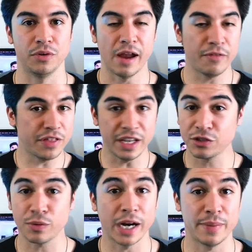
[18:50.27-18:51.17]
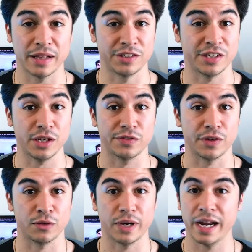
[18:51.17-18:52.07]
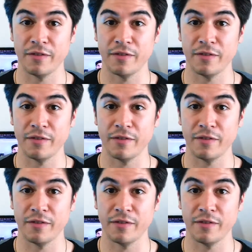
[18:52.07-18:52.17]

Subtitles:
Everything is right about the sales funnel, right?